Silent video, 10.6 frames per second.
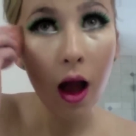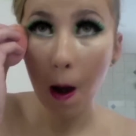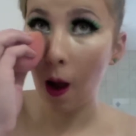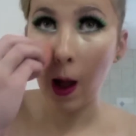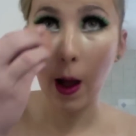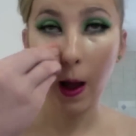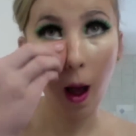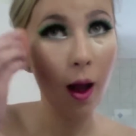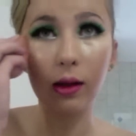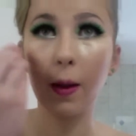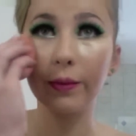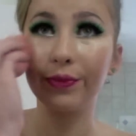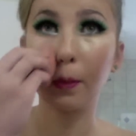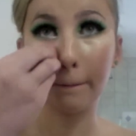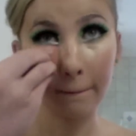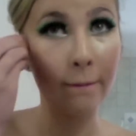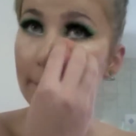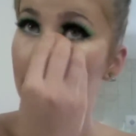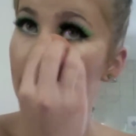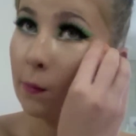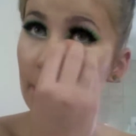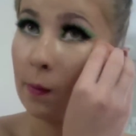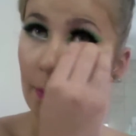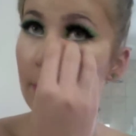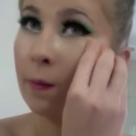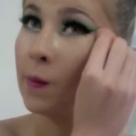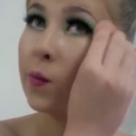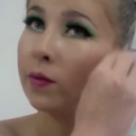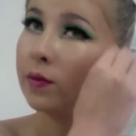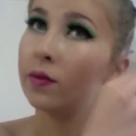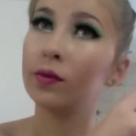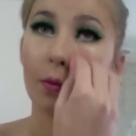any redness, and just make the contour stand out a